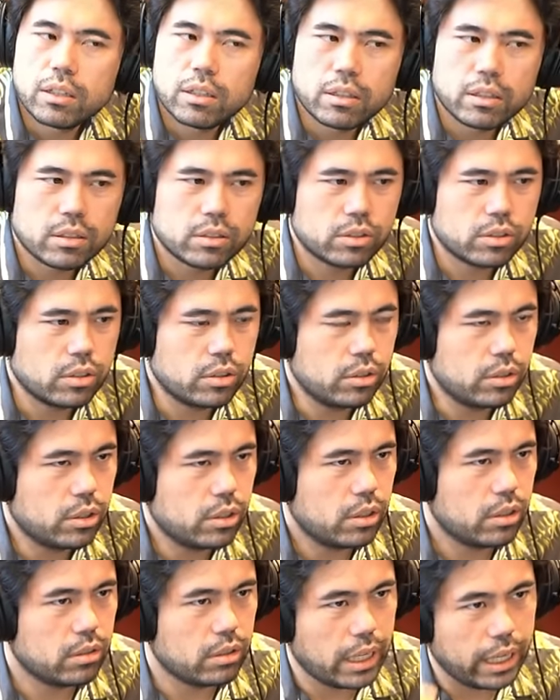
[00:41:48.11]
Let's go
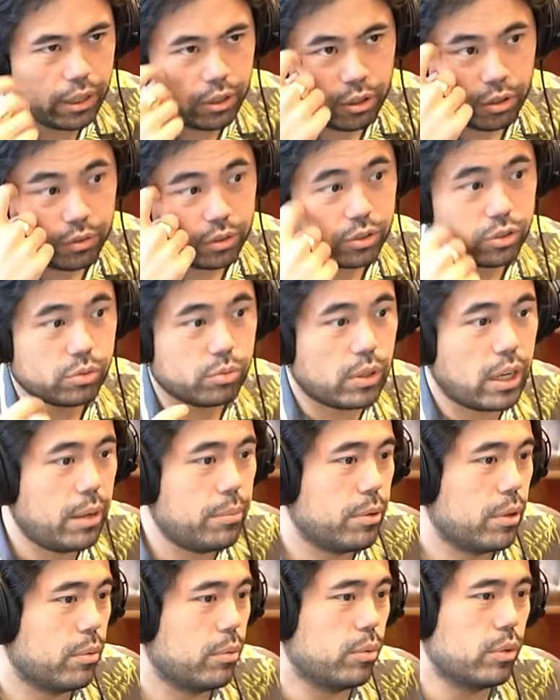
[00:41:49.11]
here. I don't know if this is right,
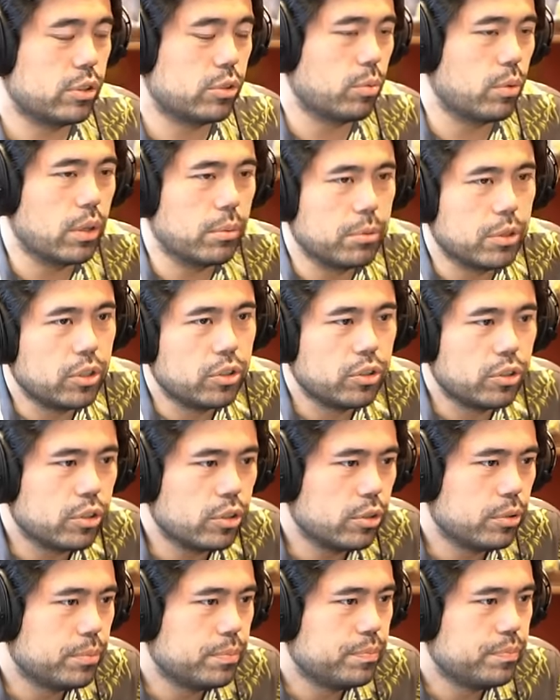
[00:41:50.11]
but it's what I'm going to do